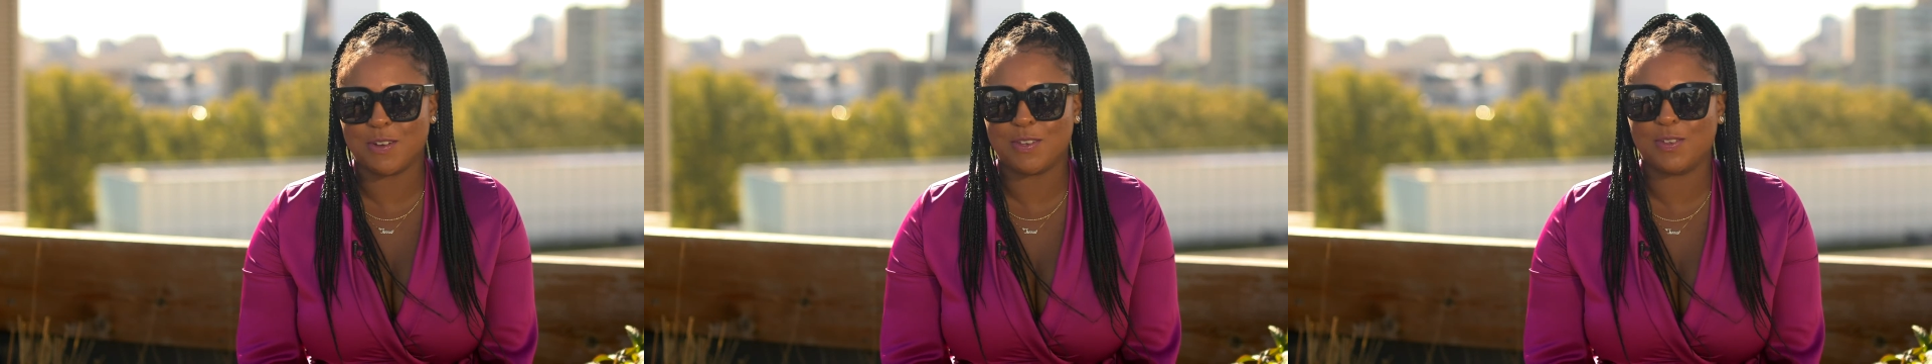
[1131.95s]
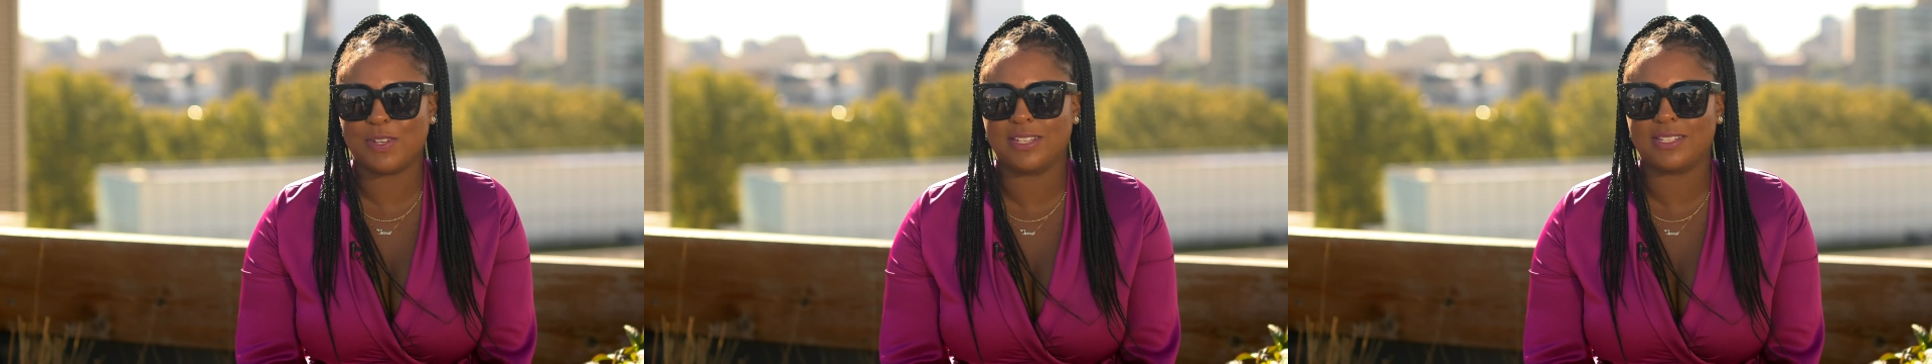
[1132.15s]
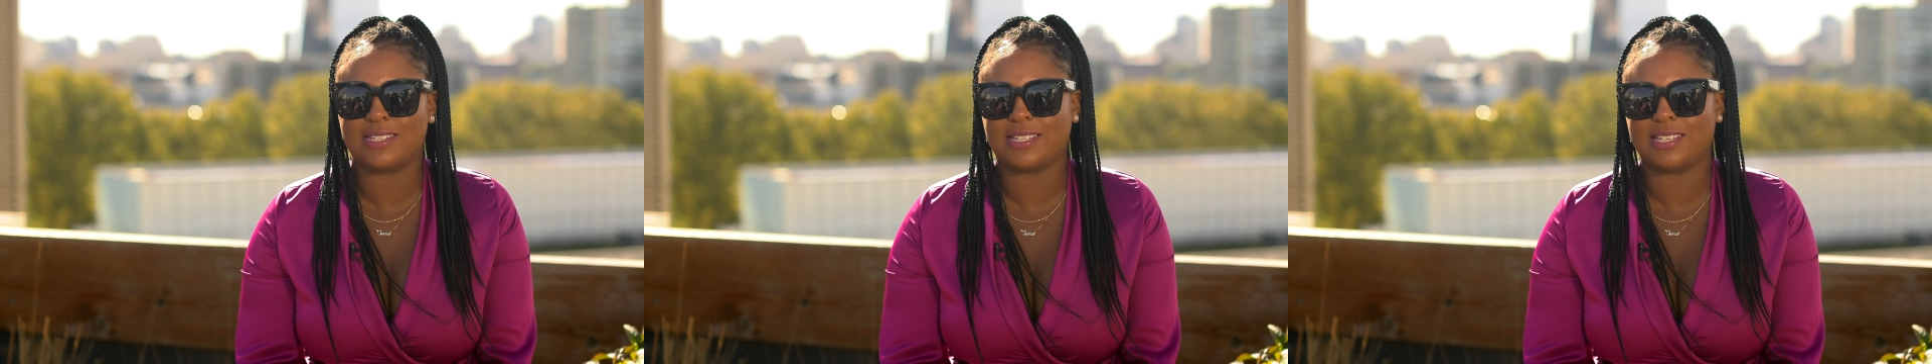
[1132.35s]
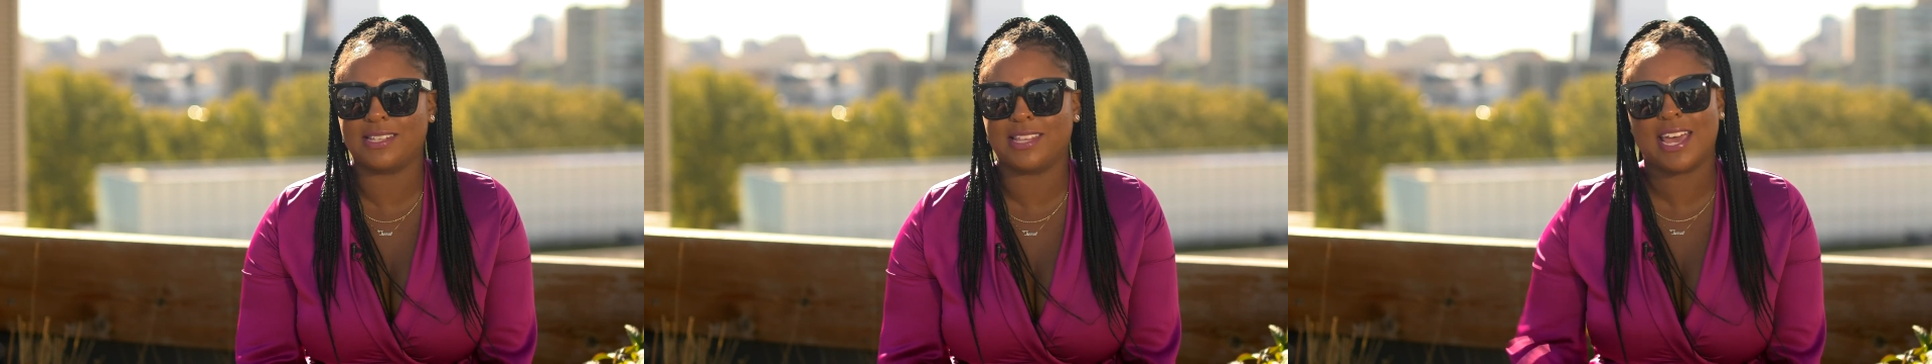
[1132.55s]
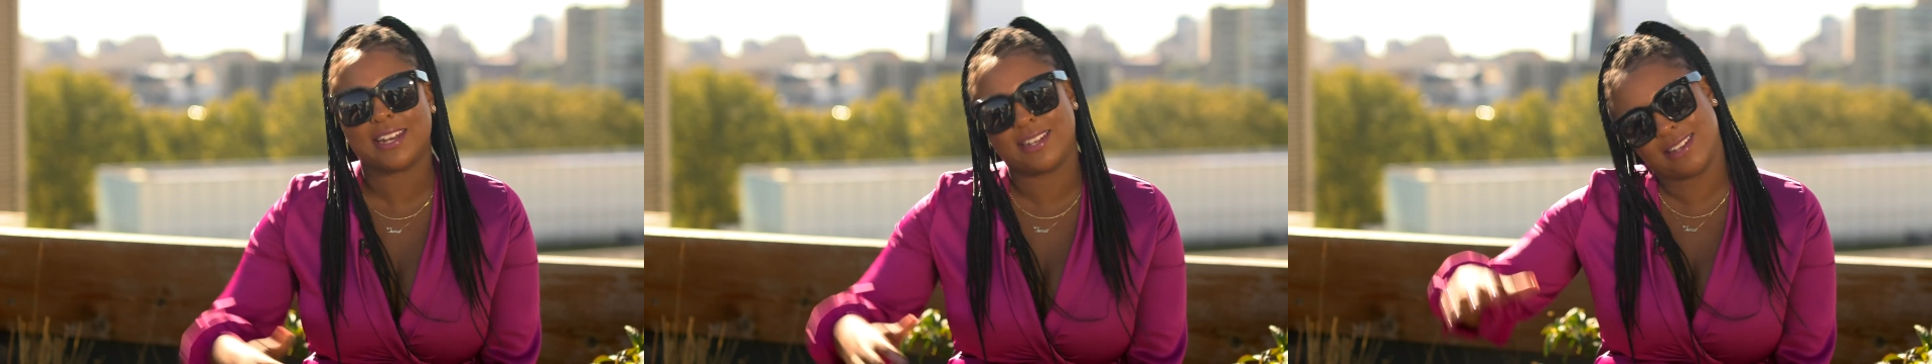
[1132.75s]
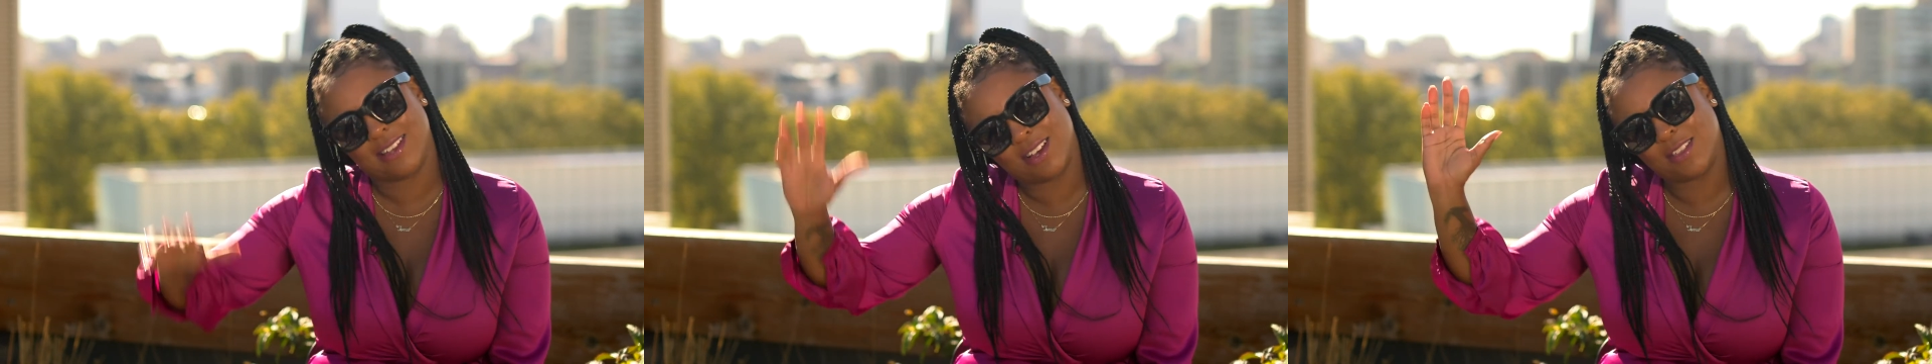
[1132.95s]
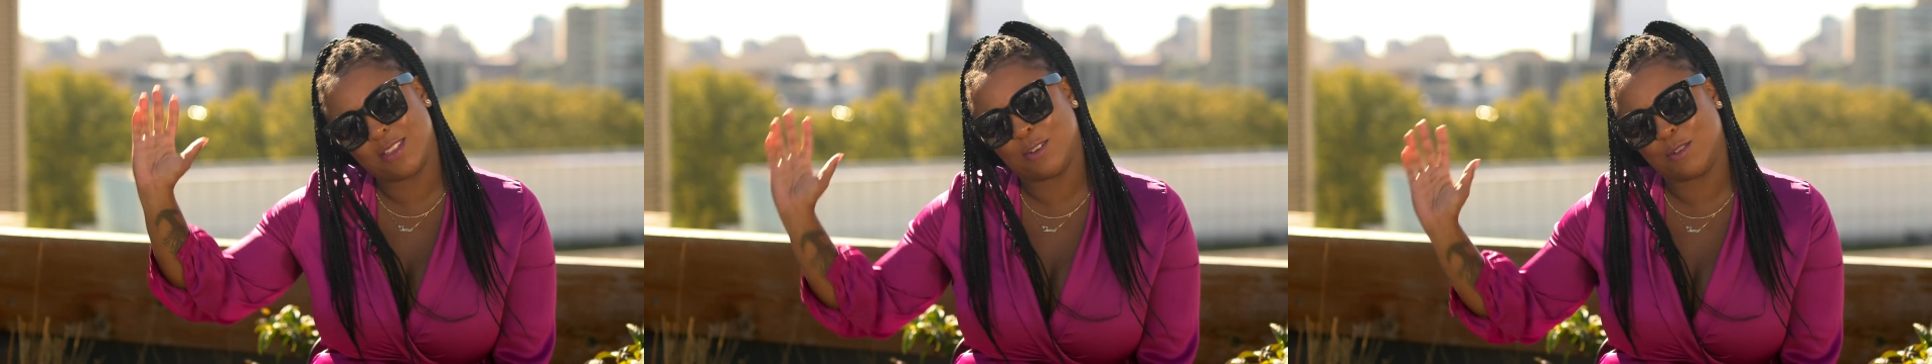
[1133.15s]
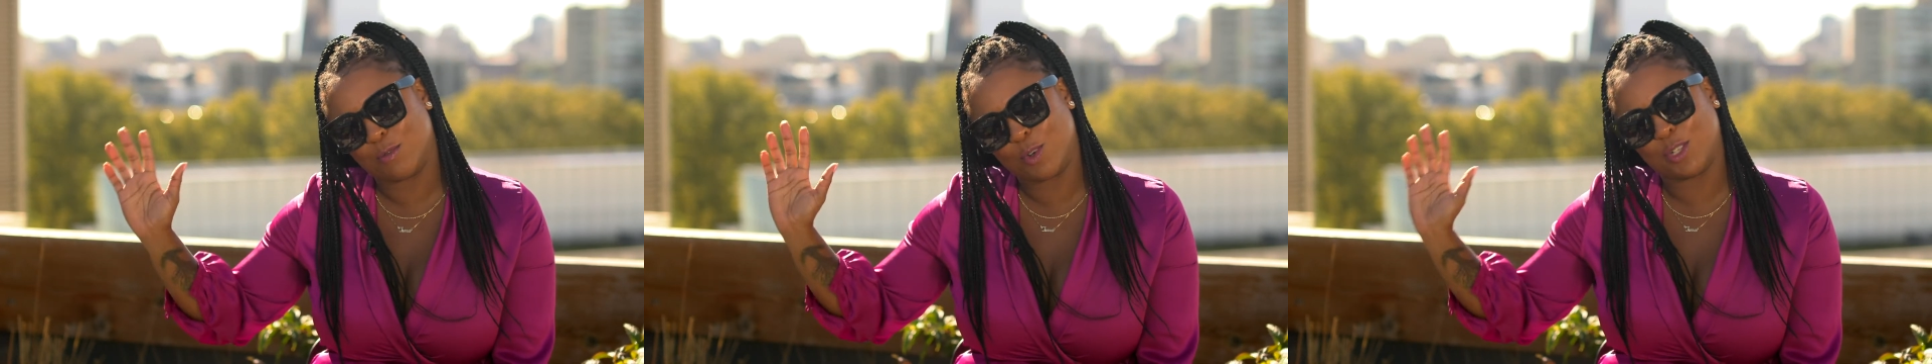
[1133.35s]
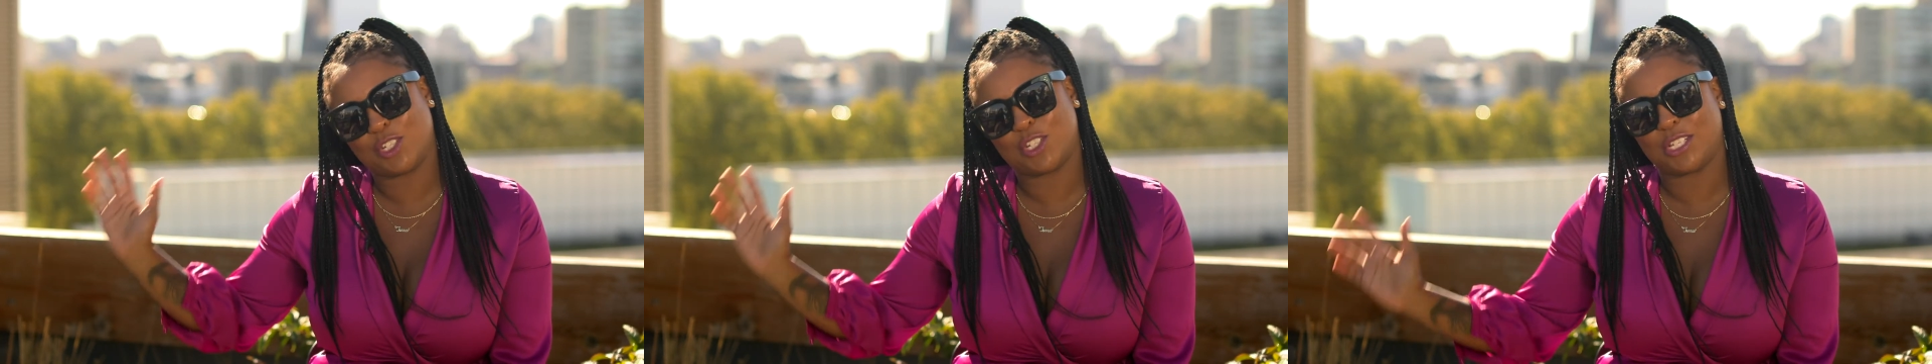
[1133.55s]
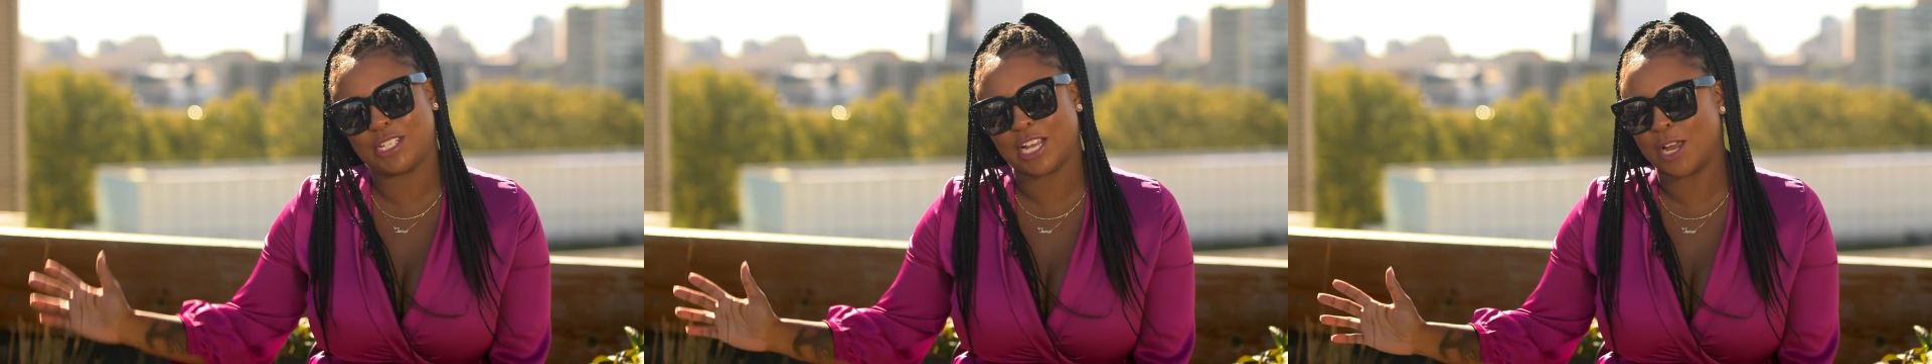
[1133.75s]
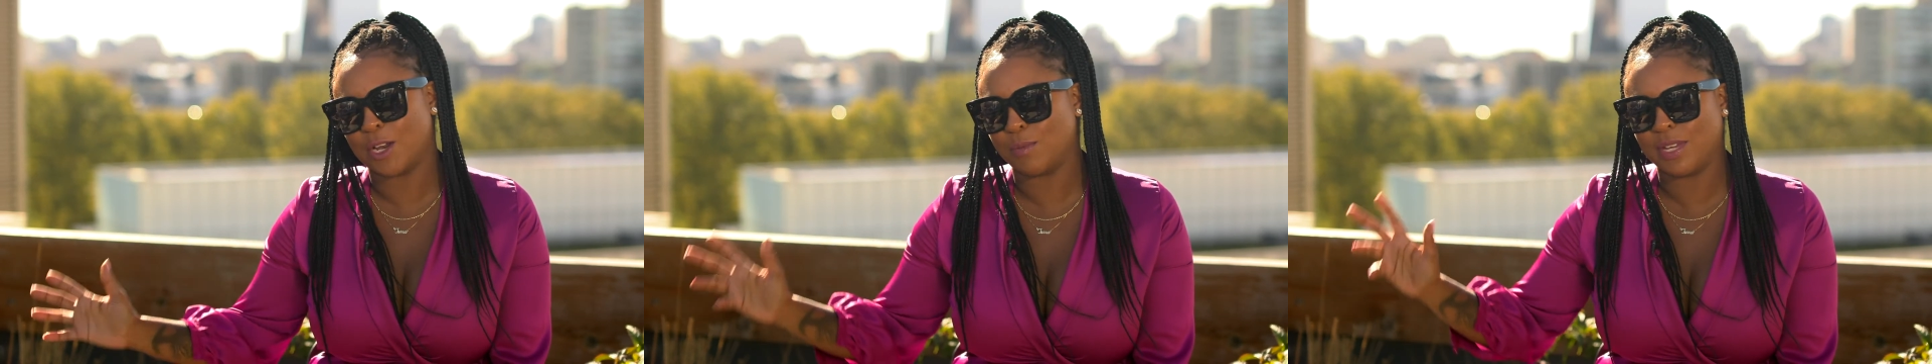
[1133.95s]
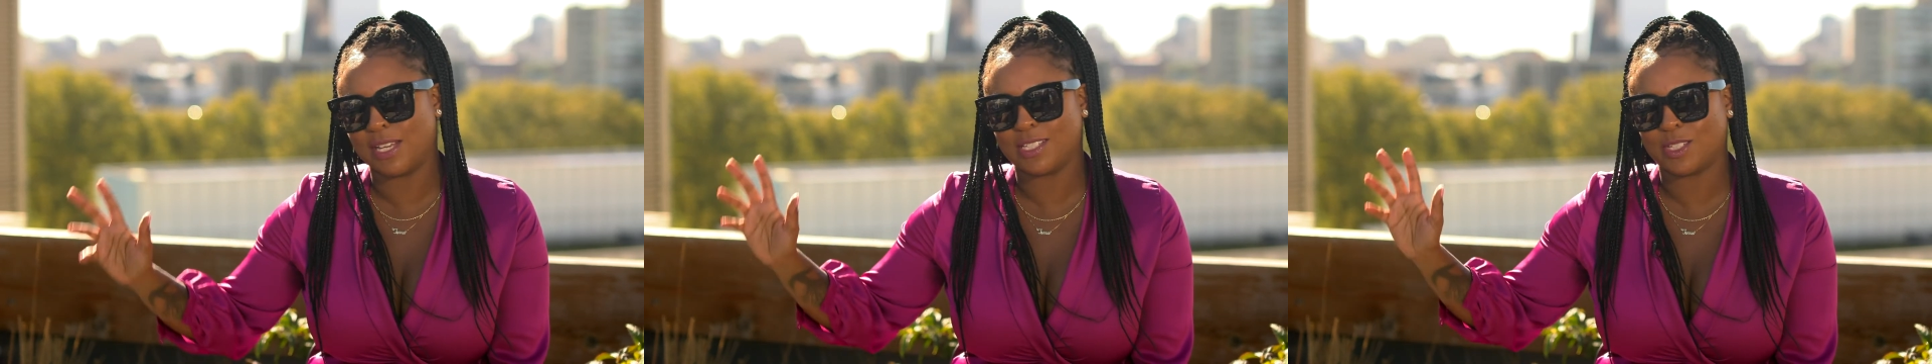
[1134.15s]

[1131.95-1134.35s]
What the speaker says: you can see that other raunchy side of me,